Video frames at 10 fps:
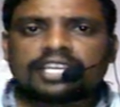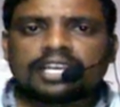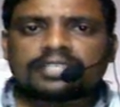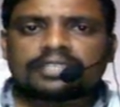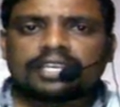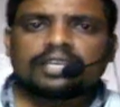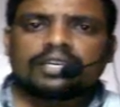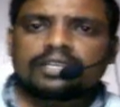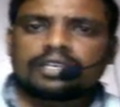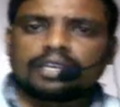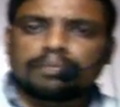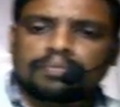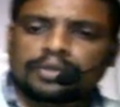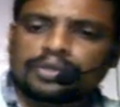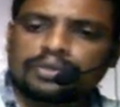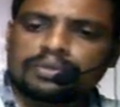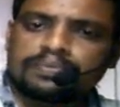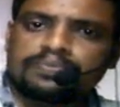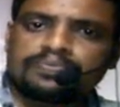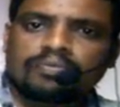as a embryo.
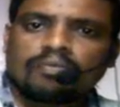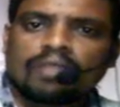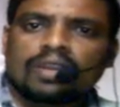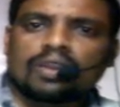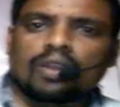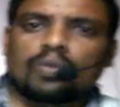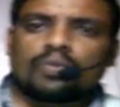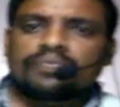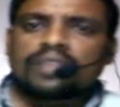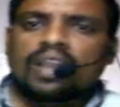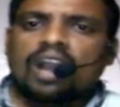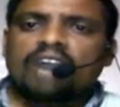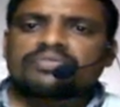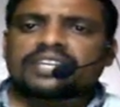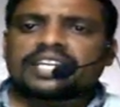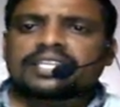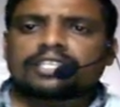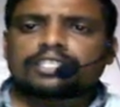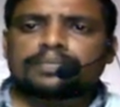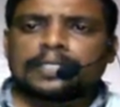Now, after
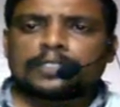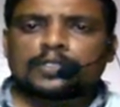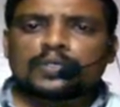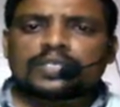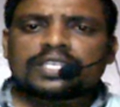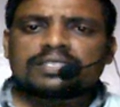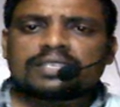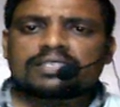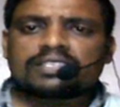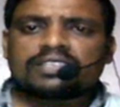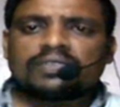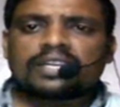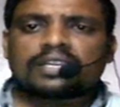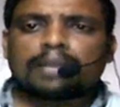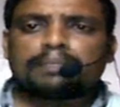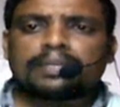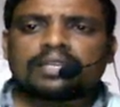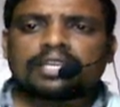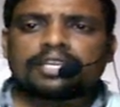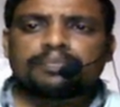attachment, uterine cells divide
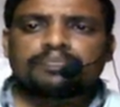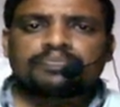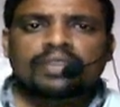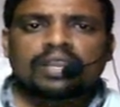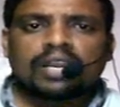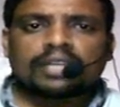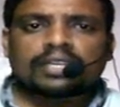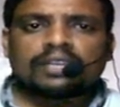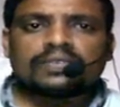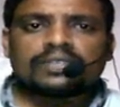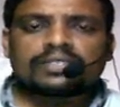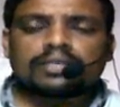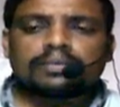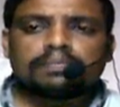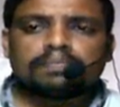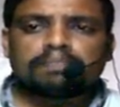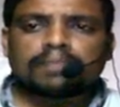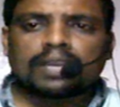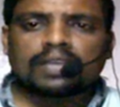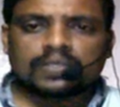rapidly and covers the
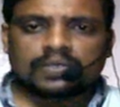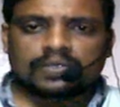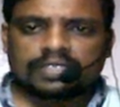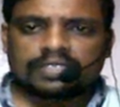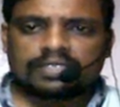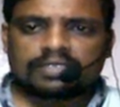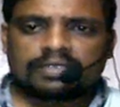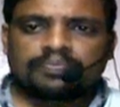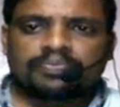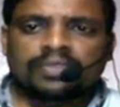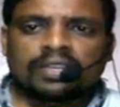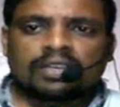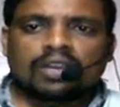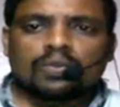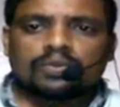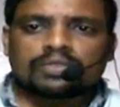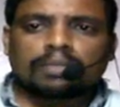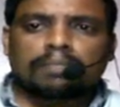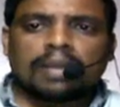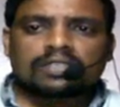blastocyst. Now, the
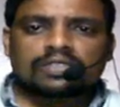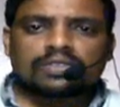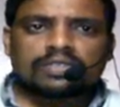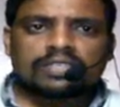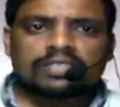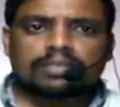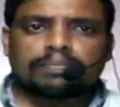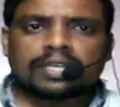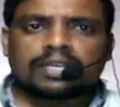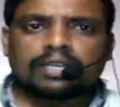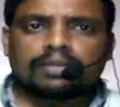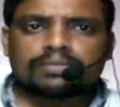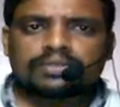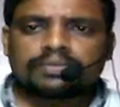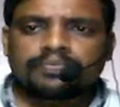blastocyst becomes